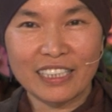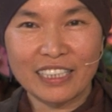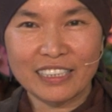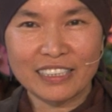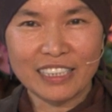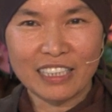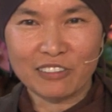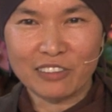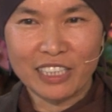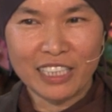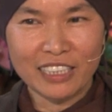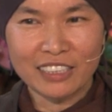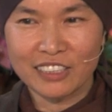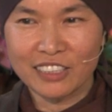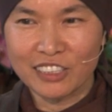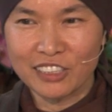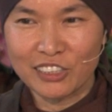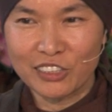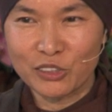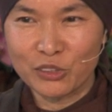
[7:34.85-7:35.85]
it's our
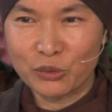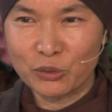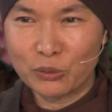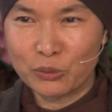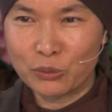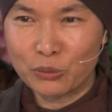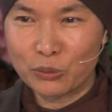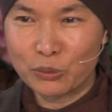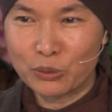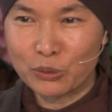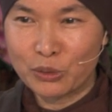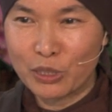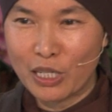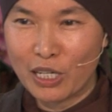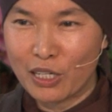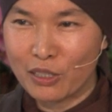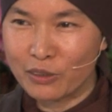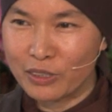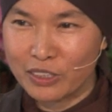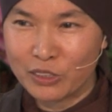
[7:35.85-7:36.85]
nature to
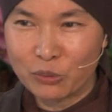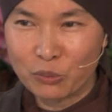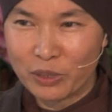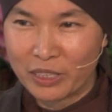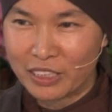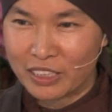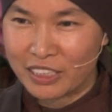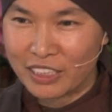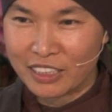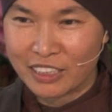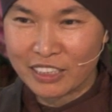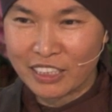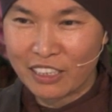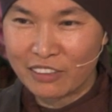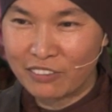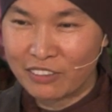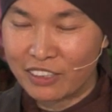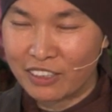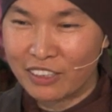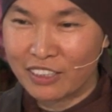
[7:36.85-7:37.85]
always want to
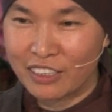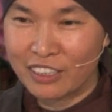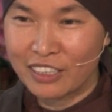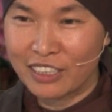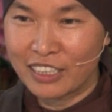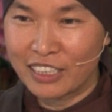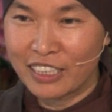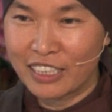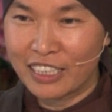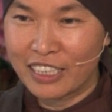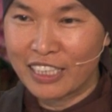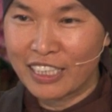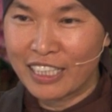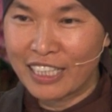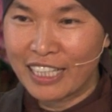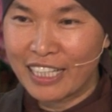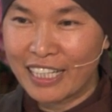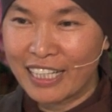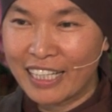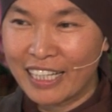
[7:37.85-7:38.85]
discover,
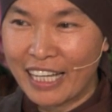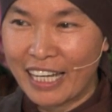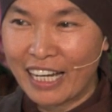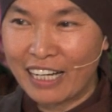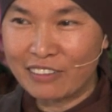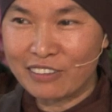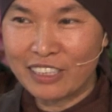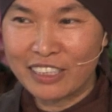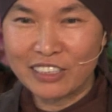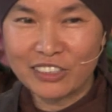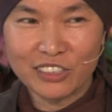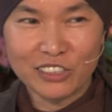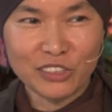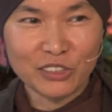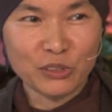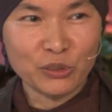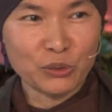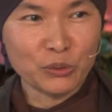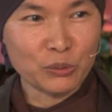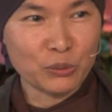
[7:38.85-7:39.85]
our nature
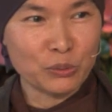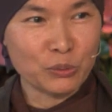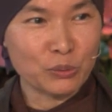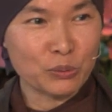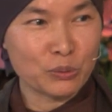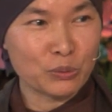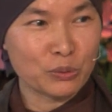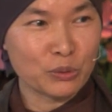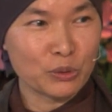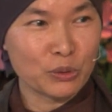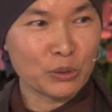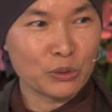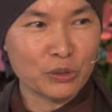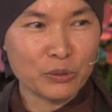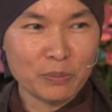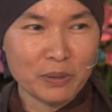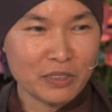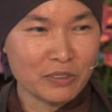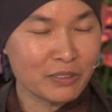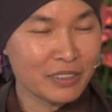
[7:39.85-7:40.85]
to
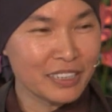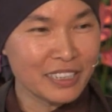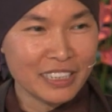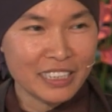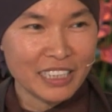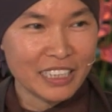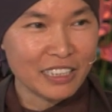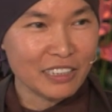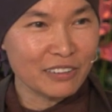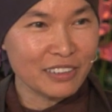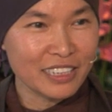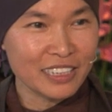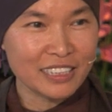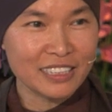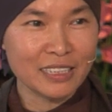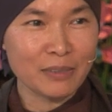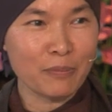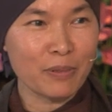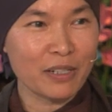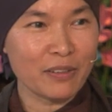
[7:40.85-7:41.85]
be really
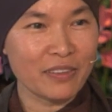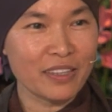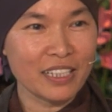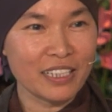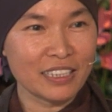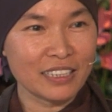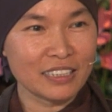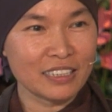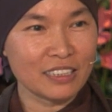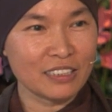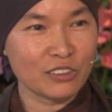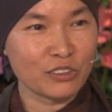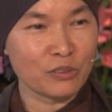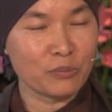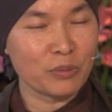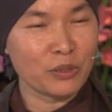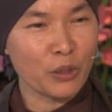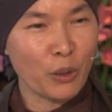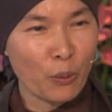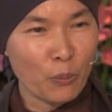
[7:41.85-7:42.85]
curious about things and to
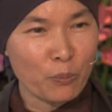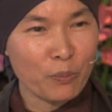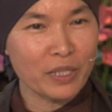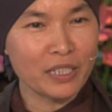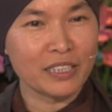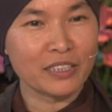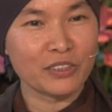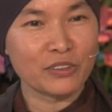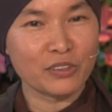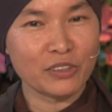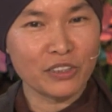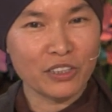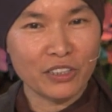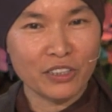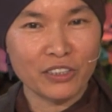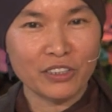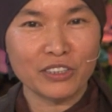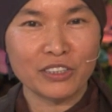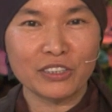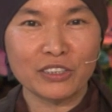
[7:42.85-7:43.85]
be open to
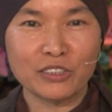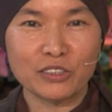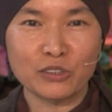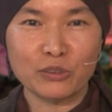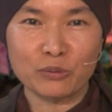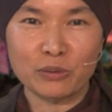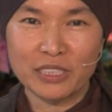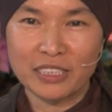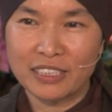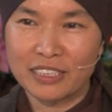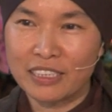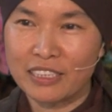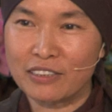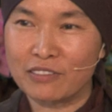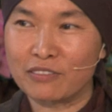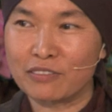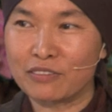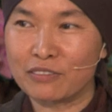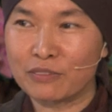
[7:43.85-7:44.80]
learn and to receive.